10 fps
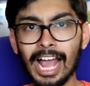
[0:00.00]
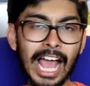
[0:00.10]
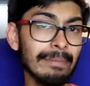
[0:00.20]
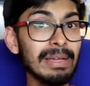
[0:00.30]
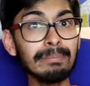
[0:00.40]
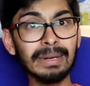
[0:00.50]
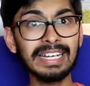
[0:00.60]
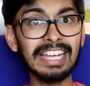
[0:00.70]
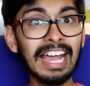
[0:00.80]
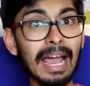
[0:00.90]
I've been
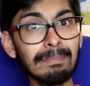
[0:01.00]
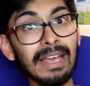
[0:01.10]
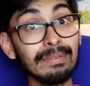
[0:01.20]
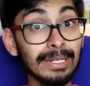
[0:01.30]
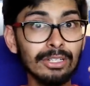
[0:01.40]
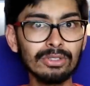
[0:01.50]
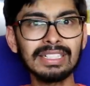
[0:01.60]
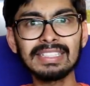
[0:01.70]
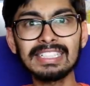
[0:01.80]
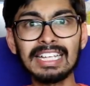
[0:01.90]
pretty happy. I've been
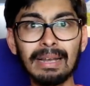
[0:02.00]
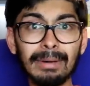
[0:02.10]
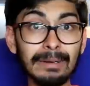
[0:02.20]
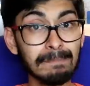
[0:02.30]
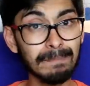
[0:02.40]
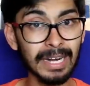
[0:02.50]
using this helmet